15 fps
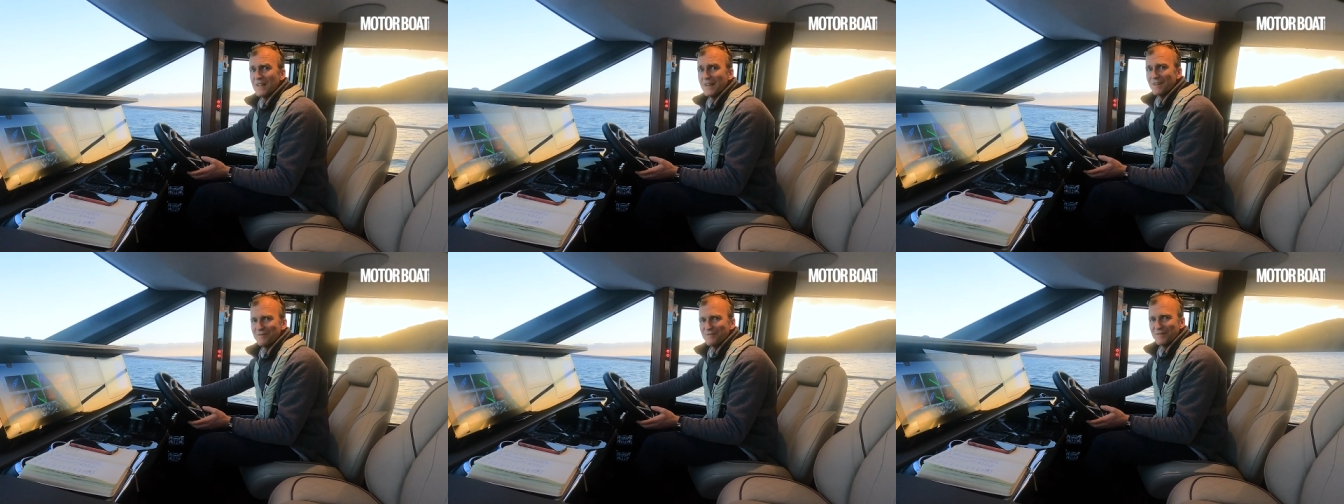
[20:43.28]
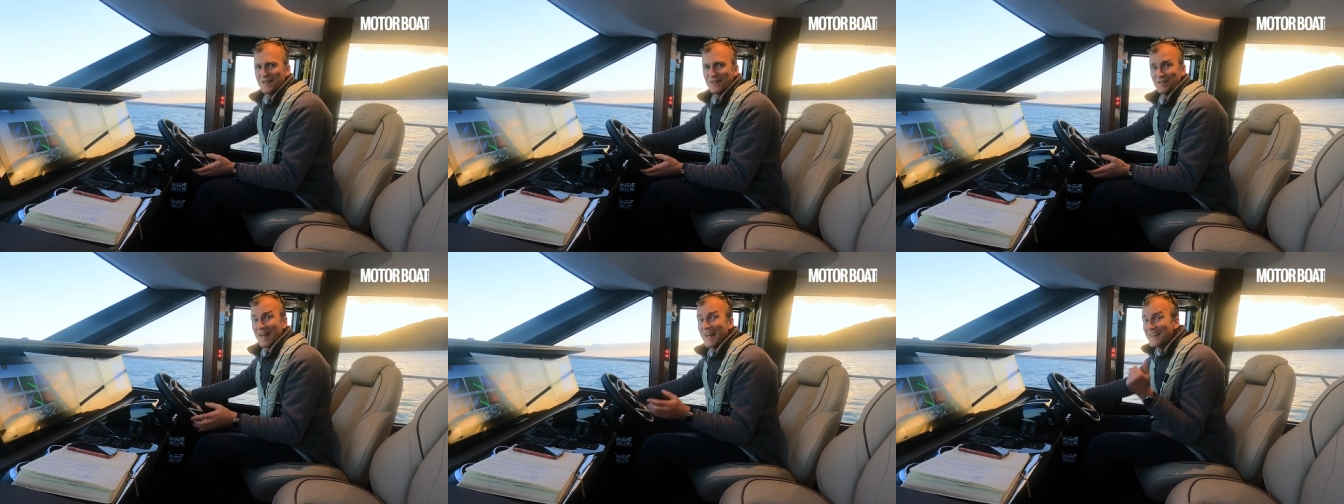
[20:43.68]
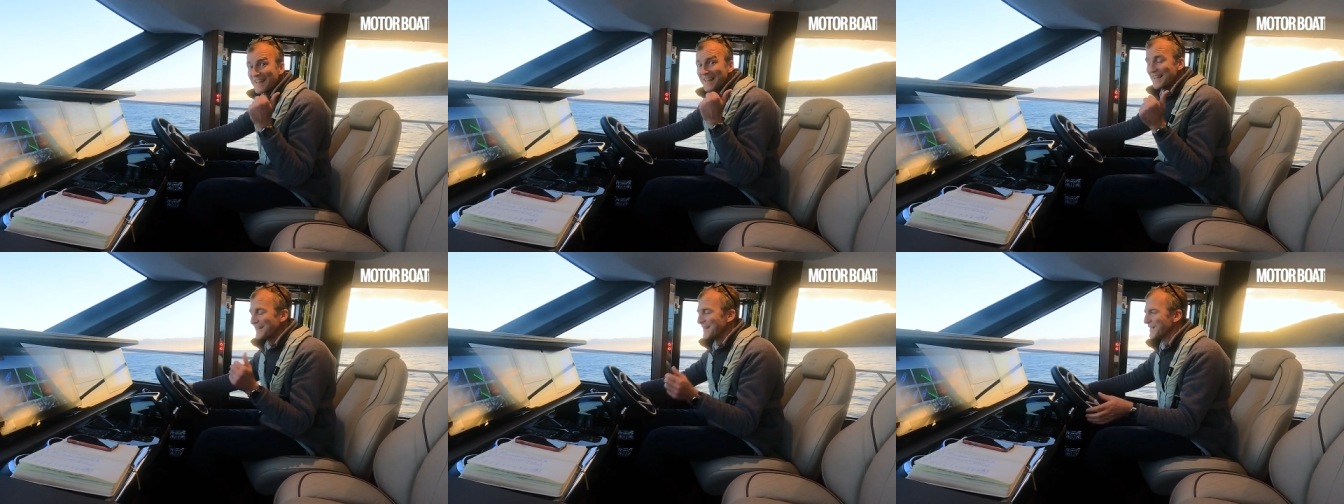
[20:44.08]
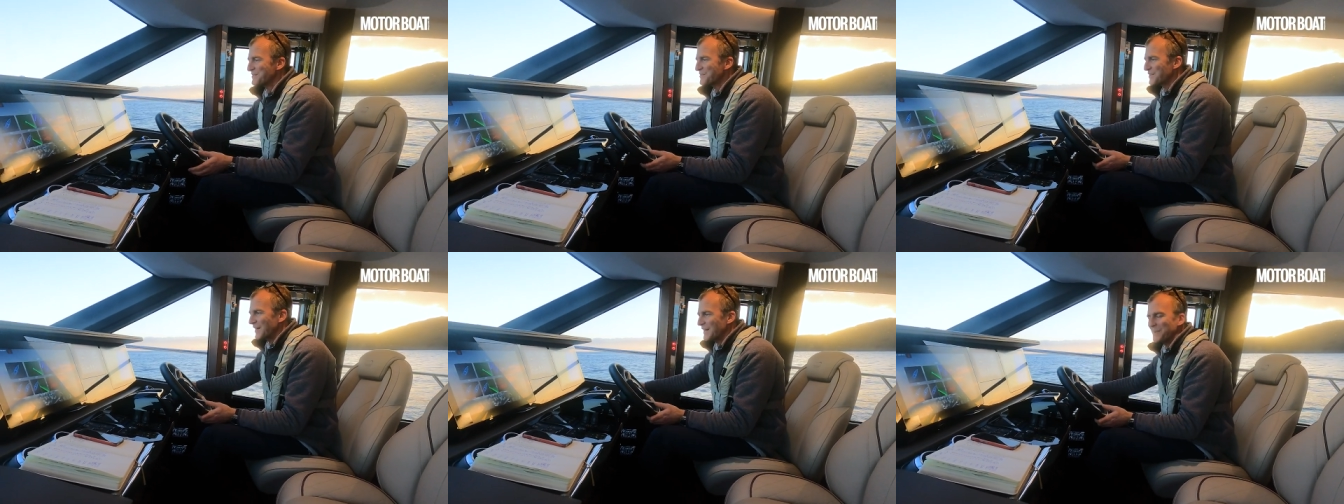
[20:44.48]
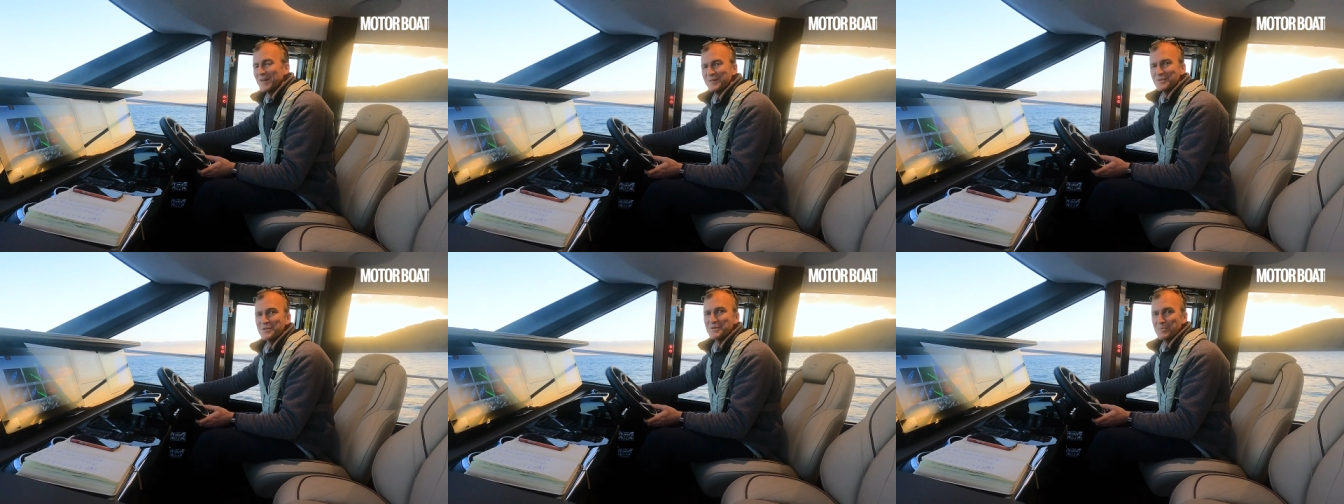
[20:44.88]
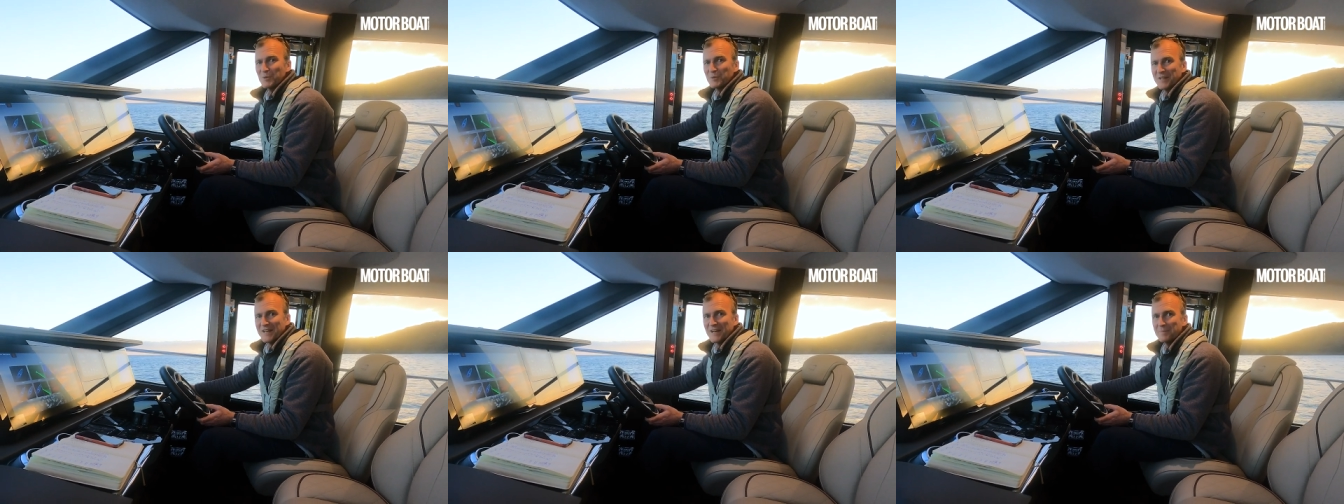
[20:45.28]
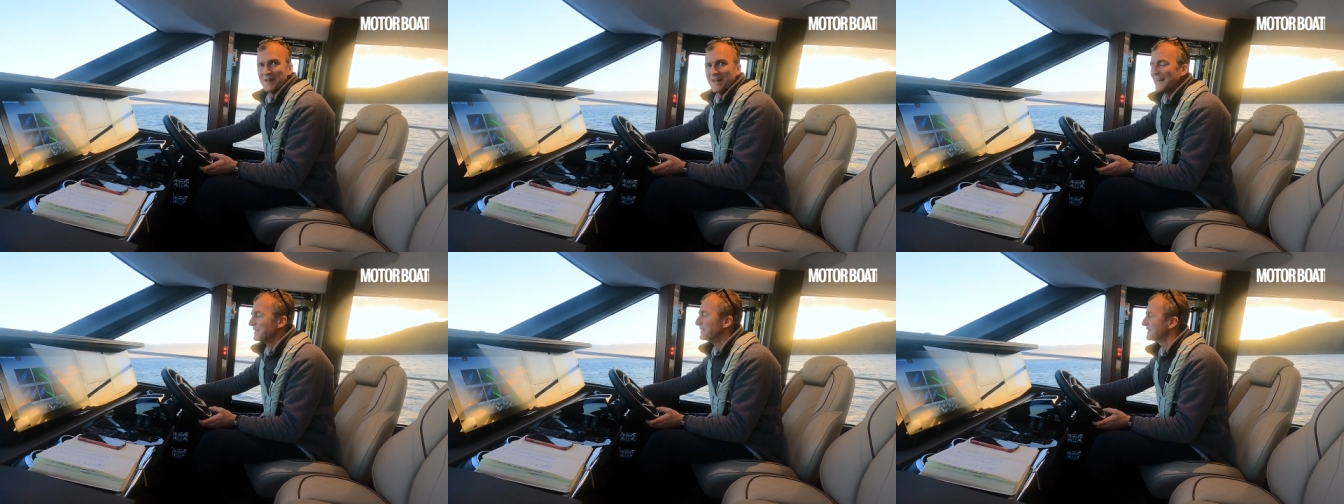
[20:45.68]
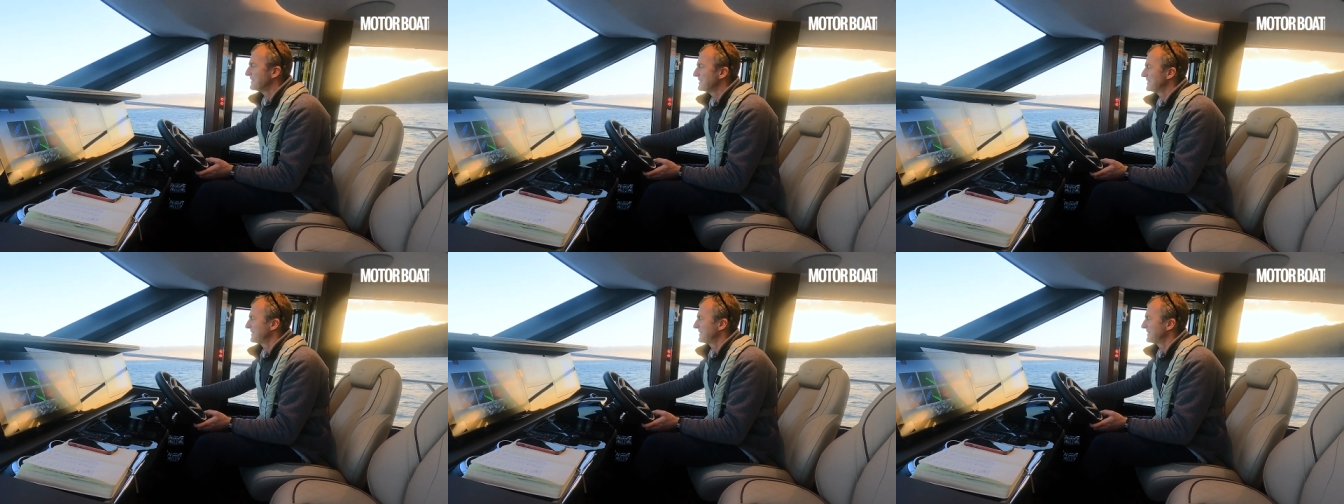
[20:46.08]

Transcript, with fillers: really feel and hear those turbos spooling up now.